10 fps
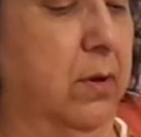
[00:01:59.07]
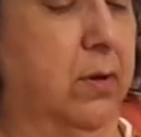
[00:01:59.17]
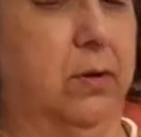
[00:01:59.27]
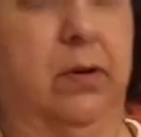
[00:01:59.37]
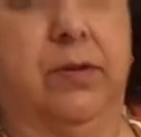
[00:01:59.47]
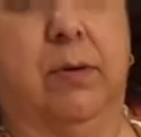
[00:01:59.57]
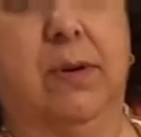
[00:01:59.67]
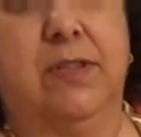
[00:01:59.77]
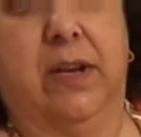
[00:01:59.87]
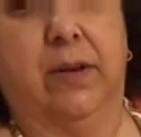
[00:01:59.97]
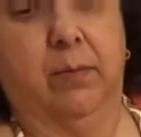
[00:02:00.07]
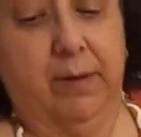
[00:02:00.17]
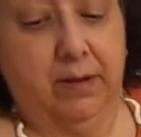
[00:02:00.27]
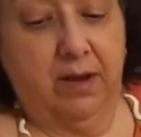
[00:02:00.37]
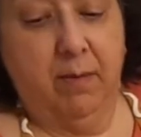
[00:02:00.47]
And look, there was a little
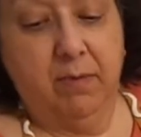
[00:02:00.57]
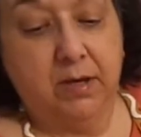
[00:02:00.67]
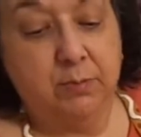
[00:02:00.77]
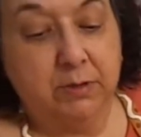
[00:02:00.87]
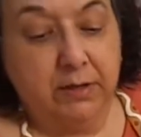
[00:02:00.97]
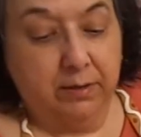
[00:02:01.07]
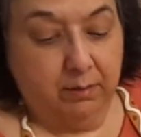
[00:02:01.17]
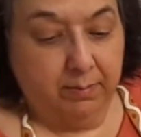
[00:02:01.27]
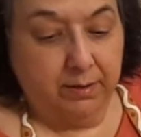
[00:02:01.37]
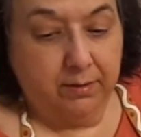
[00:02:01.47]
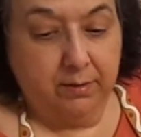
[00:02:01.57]
bit, not much, but a little bit.